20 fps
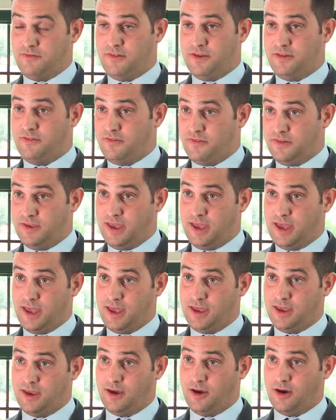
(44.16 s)
fifth
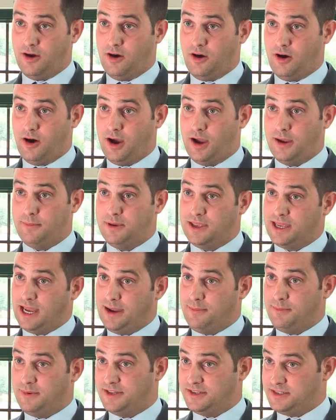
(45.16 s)
year, I
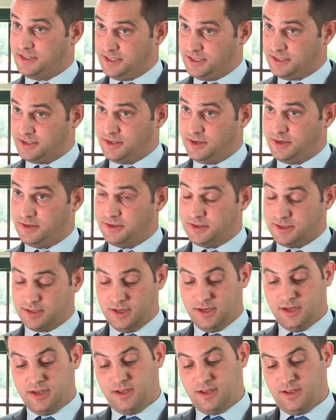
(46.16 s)
became an assistant.
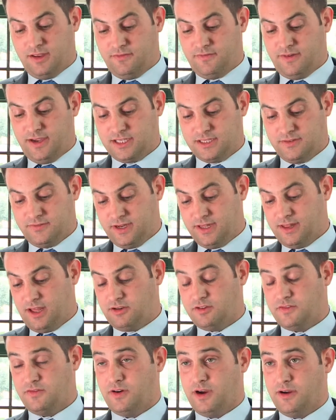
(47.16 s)
Effectively,
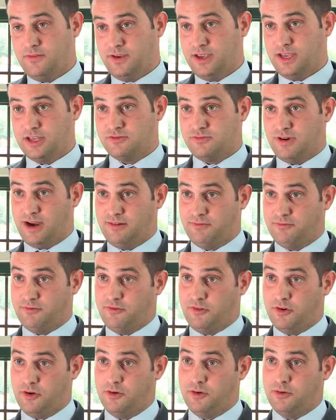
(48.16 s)
those five years ran
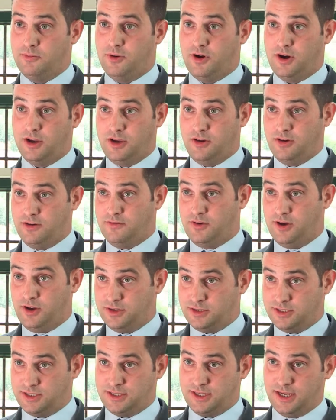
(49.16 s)
through my
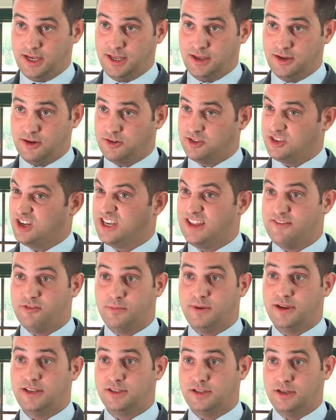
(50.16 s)
university because I'd never
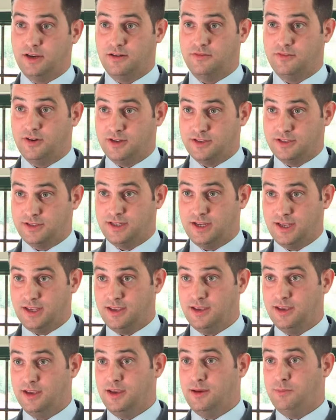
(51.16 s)
been to
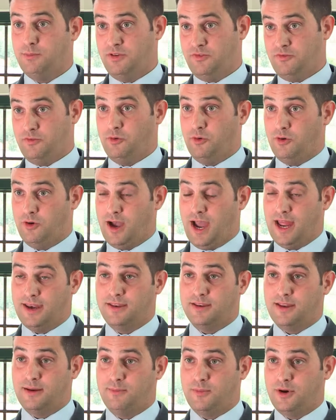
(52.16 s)
university before. I
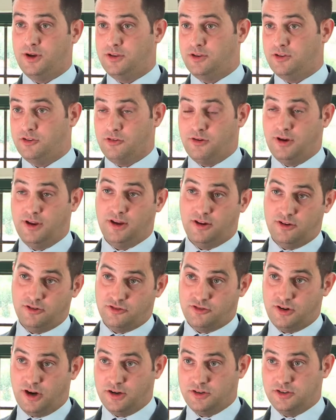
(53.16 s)
hadn't done my degree in
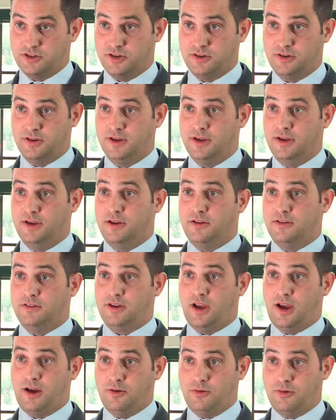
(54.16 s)
construction,
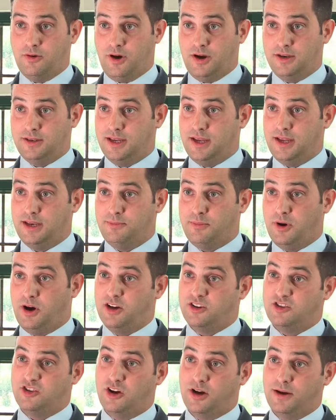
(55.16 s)
so I did
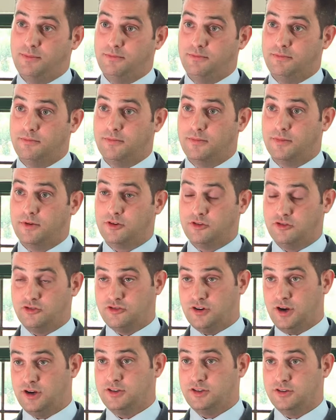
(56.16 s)
part time
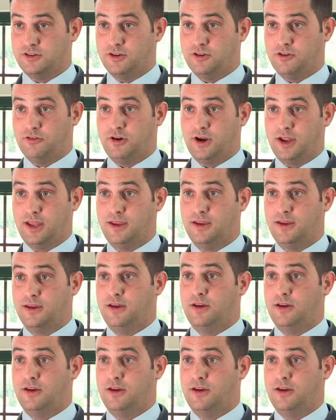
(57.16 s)
construction degree